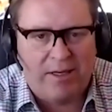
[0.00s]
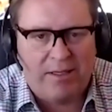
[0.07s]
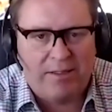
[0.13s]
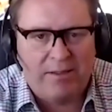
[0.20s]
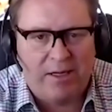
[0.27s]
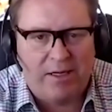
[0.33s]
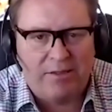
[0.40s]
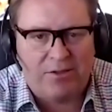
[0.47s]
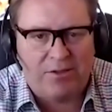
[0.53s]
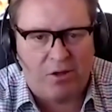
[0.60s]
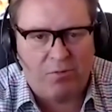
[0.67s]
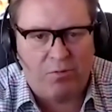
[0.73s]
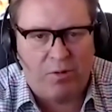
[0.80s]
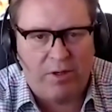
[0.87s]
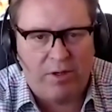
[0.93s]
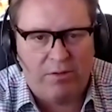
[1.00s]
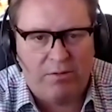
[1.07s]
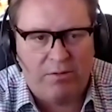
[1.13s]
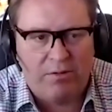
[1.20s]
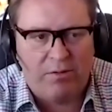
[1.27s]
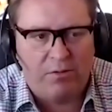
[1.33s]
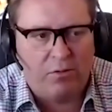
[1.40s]
And so
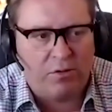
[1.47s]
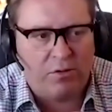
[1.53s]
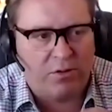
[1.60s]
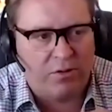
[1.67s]
we look